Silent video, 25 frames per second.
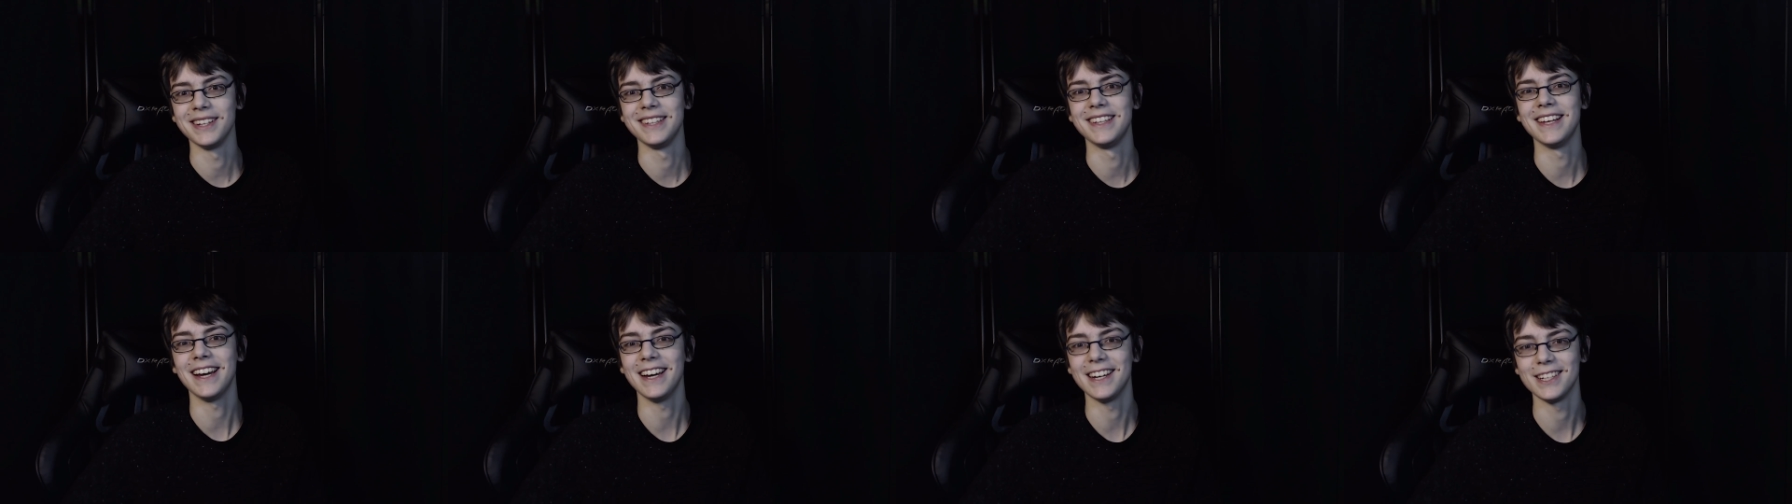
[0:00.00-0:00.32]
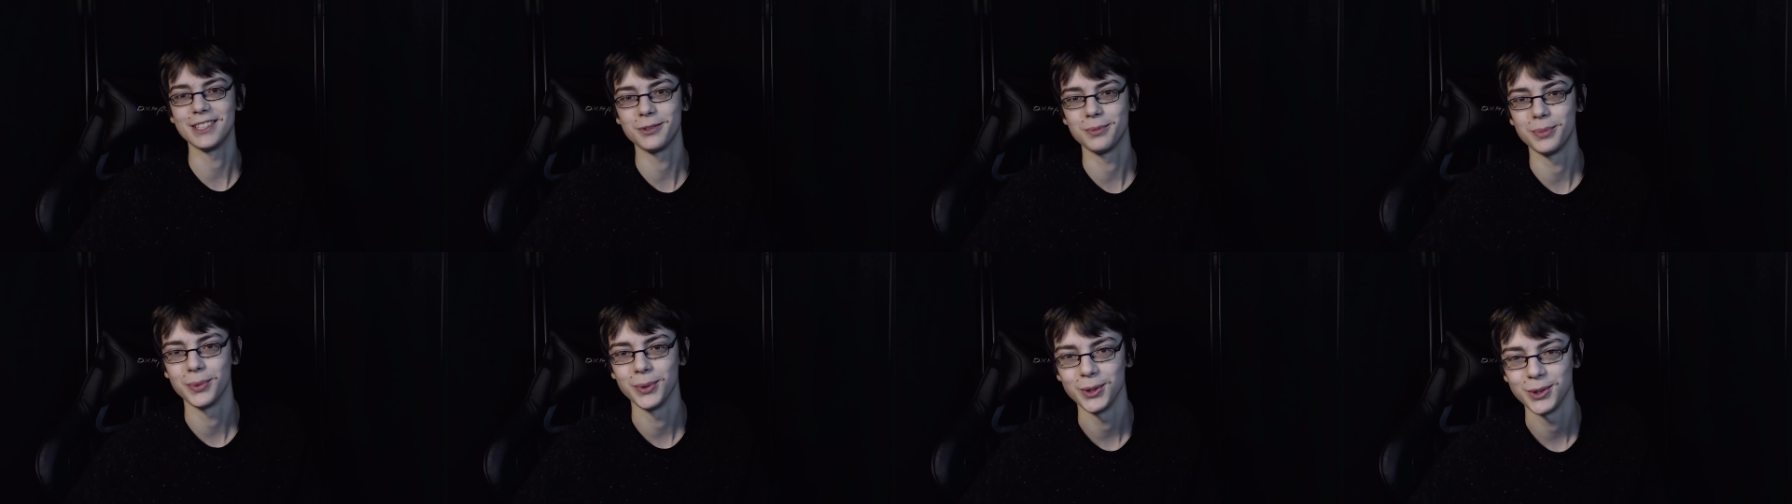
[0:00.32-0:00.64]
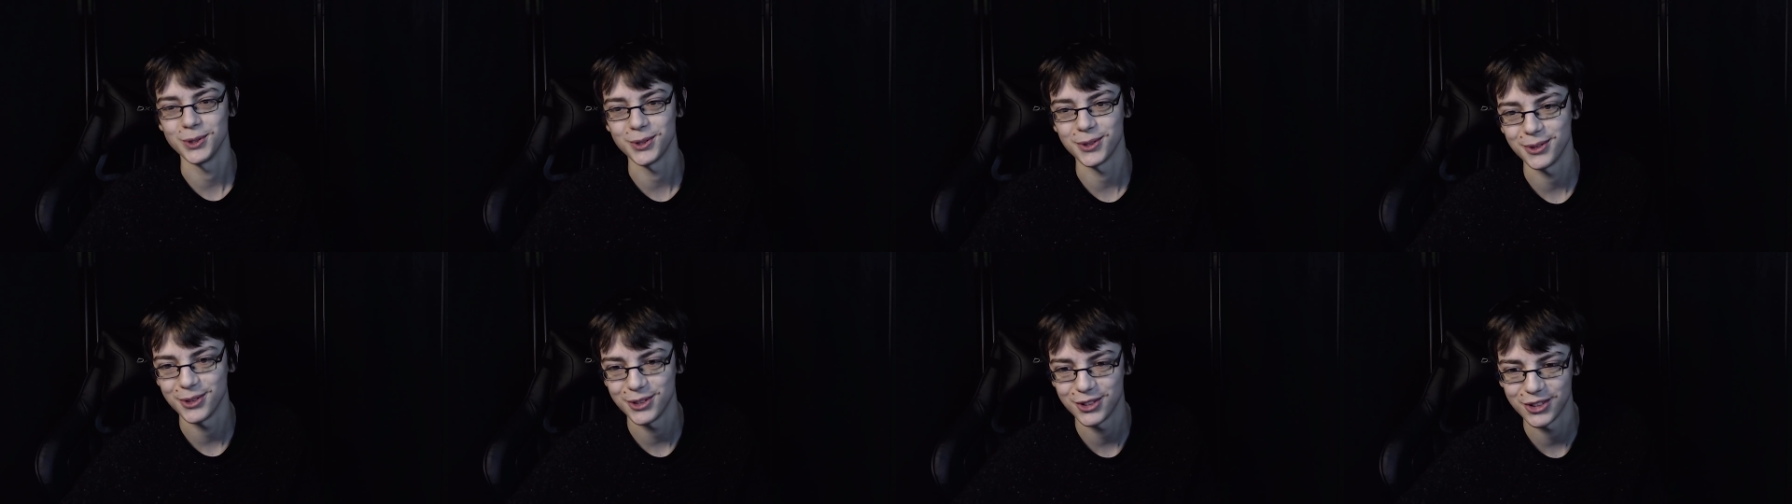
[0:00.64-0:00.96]
dad's
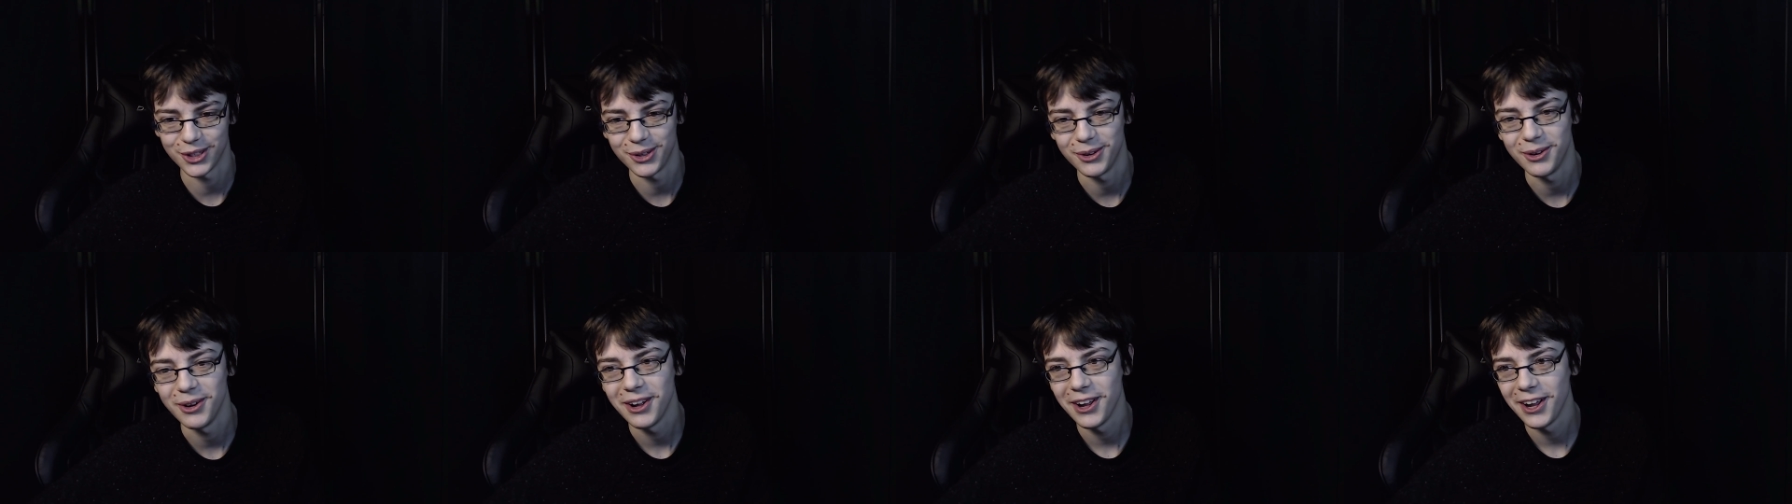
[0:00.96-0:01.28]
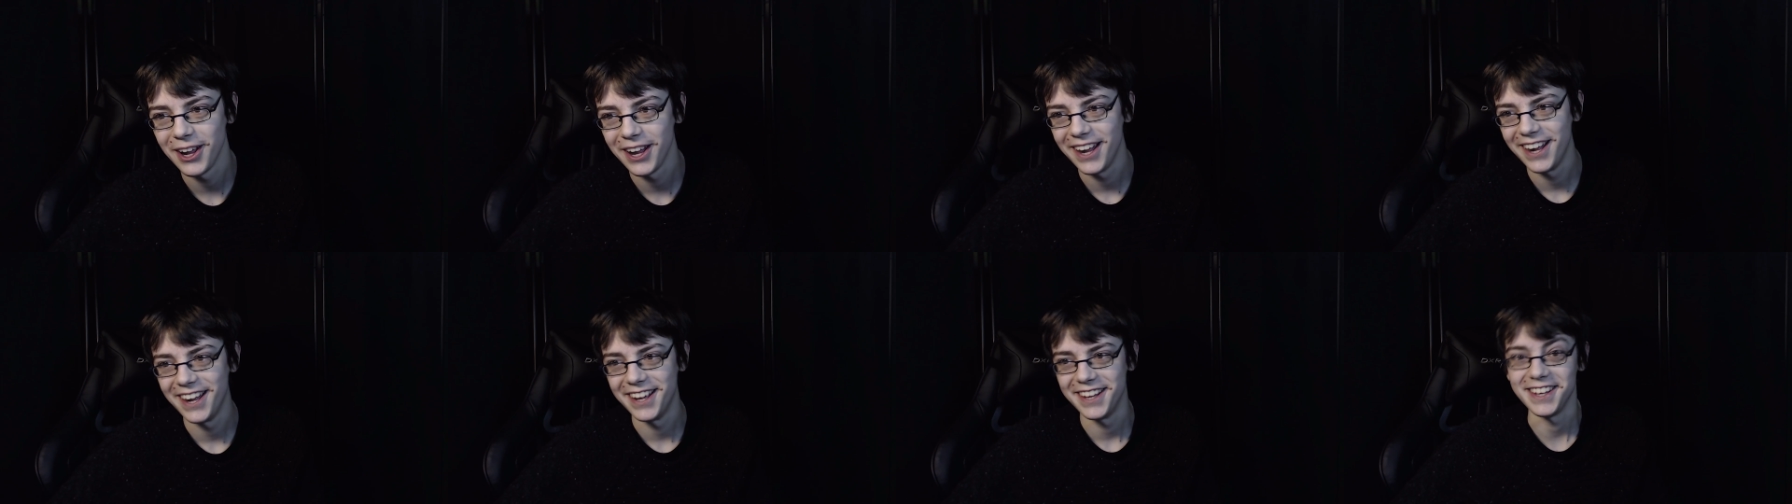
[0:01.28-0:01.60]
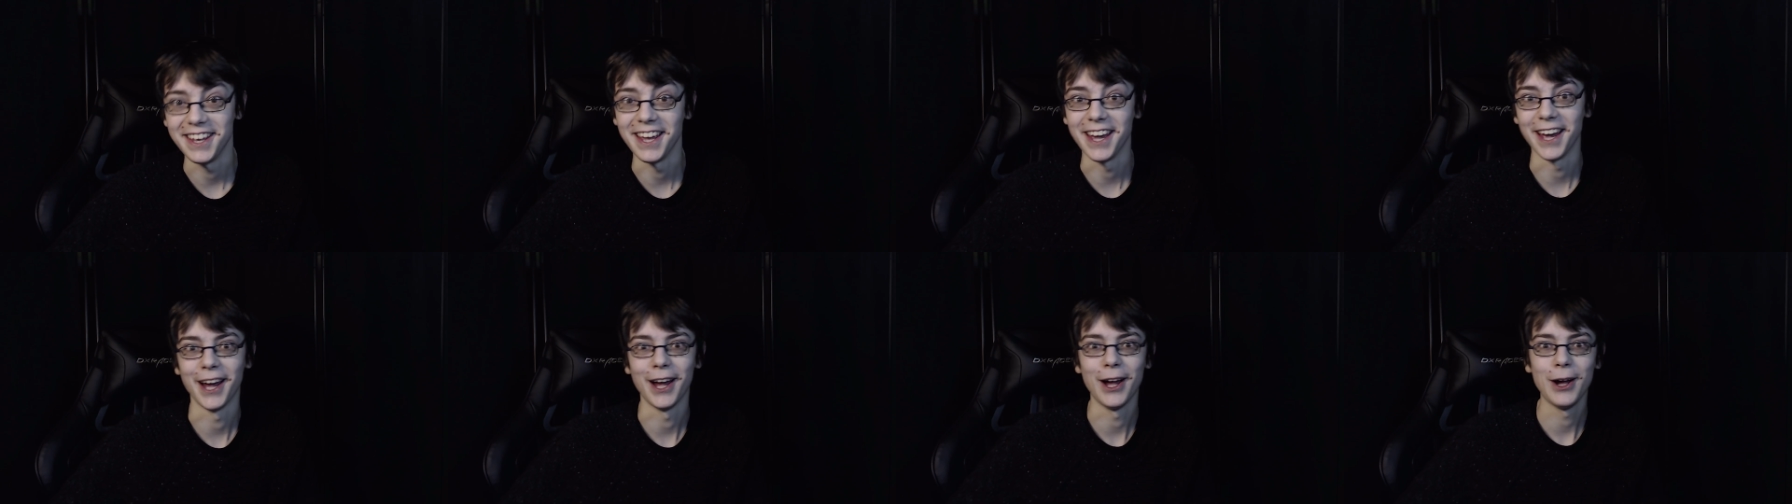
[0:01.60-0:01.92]
boosters, so
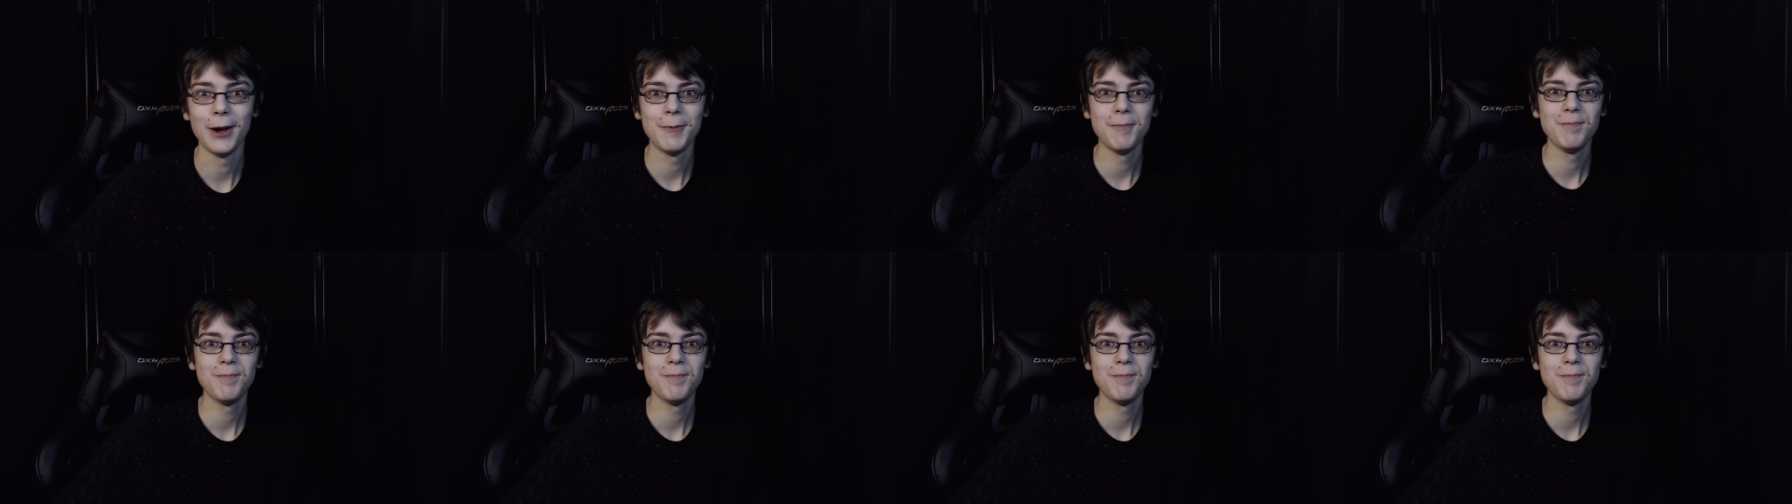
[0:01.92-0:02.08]
yeah.